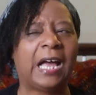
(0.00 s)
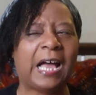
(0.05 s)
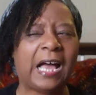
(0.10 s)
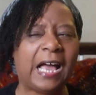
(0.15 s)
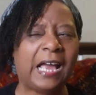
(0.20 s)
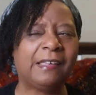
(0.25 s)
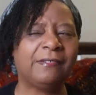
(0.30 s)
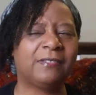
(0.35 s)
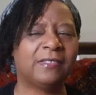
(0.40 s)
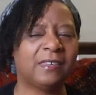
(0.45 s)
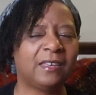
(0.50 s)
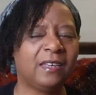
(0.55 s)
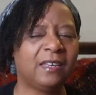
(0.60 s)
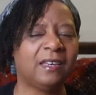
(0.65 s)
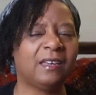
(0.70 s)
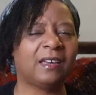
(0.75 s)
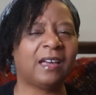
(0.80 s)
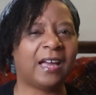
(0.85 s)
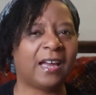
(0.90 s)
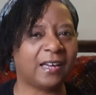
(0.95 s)
I
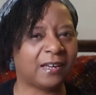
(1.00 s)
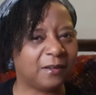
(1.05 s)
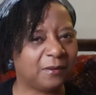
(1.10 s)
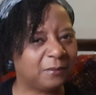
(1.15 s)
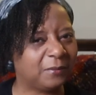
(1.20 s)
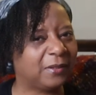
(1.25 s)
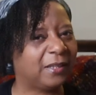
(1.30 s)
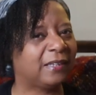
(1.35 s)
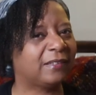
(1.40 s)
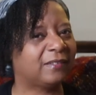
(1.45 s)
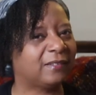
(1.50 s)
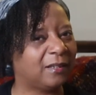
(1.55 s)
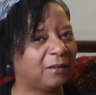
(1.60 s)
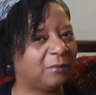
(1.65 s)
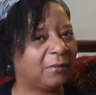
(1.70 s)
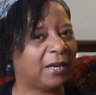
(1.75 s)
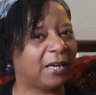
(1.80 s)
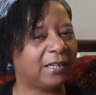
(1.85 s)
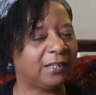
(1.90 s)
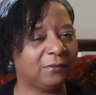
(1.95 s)
think I can bless
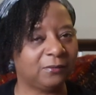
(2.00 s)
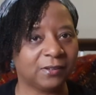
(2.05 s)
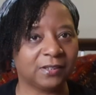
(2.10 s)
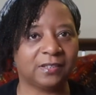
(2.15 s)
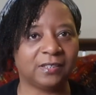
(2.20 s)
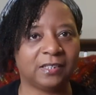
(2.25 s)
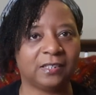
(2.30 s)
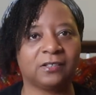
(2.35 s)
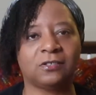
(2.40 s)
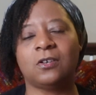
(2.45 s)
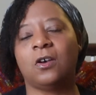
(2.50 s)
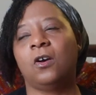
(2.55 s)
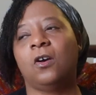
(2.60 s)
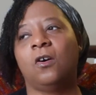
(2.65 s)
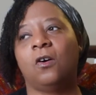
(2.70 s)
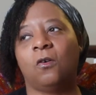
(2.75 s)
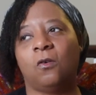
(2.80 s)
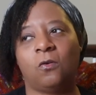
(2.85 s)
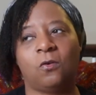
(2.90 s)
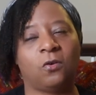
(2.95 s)
somebody with this.
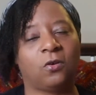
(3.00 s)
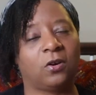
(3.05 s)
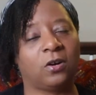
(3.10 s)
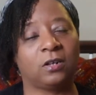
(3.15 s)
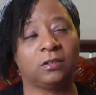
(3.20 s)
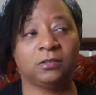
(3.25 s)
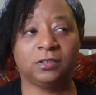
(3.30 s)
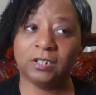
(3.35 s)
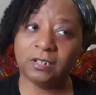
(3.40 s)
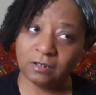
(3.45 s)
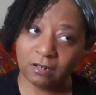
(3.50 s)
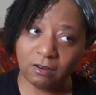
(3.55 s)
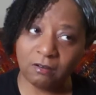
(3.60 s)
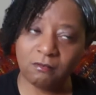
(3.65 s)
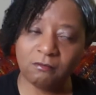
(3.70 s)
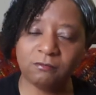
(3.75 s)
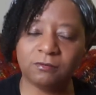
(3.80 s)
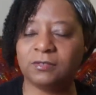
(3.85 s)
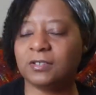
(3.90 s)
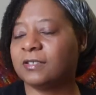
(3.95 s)
Or, you
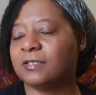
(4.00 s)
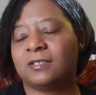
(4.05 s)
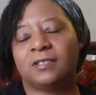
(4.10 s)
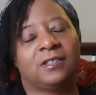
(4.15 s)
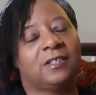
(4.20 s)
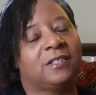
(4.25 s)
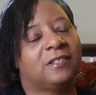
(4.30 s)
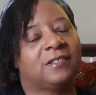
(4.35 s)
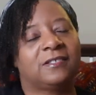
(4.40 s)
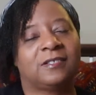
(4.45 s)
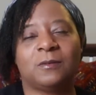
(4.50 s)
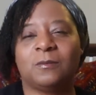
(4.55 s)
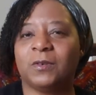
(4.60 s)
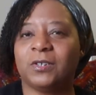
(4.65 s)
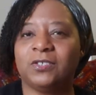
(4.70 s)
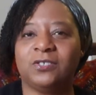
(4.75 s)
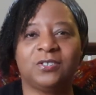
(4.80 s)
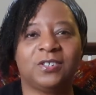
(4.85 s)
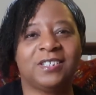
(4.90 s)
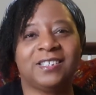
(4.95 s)
know, just
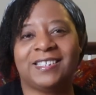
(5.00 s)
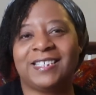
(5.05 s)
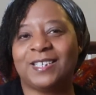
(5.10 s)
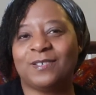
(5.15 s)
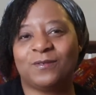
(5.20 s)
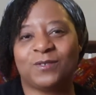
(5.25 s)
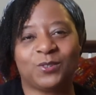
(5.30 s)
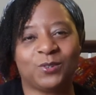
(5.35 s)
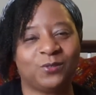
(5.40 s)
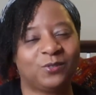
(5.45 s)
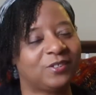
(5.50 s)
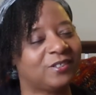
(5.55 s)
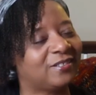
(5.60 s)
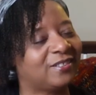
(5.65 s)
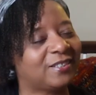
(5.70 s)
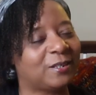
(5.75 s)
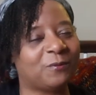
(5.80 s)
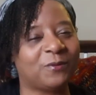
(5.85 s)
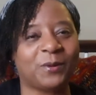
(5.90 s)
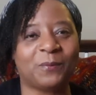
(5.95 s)
someone you can give to.
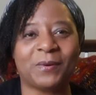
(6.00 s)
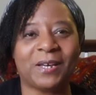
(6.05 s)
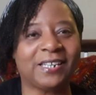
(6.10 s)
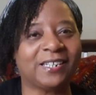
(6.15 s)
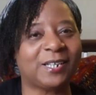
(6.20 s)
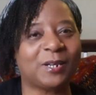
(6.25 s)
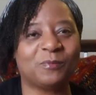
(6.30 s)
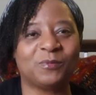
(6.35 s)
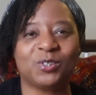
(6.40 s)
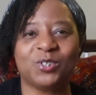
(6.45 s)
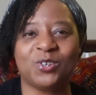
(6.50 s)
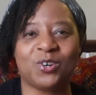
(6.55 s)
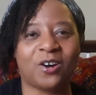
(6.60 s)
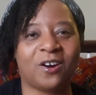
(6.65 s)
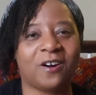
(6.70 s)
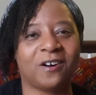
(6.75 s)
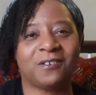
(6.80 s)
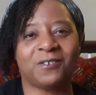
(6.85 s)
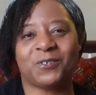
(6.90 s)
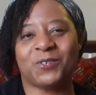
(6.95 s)
Just someone might come to your
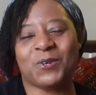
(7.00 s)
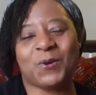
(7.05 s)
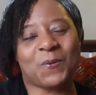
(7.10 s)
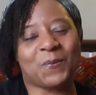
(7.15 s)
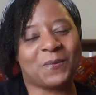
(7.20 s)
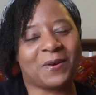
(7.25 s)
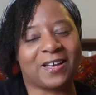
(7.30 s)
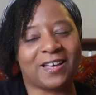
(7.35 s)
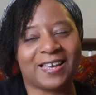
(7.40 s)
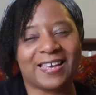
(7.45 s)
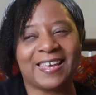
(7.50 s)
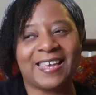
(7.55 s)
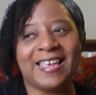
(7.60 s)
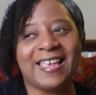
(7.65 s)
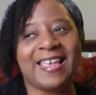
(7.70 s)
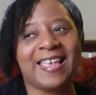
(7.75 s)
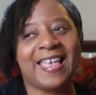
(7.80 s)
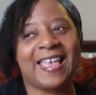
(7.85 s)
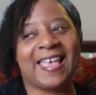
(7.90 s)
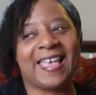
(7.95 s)
heart or your mind
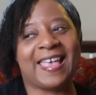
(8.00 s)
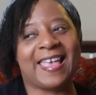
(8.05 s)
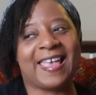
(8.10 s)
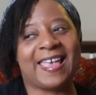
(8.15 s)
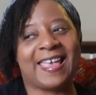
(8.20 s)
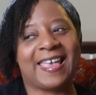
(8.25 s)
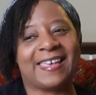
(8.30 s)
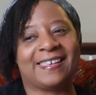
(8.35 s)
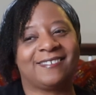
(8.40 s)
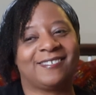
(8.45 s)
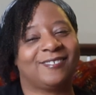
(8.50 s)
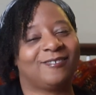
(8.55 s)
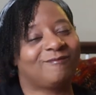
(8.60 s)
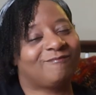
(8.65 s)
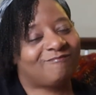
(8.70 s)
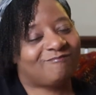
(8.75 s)
and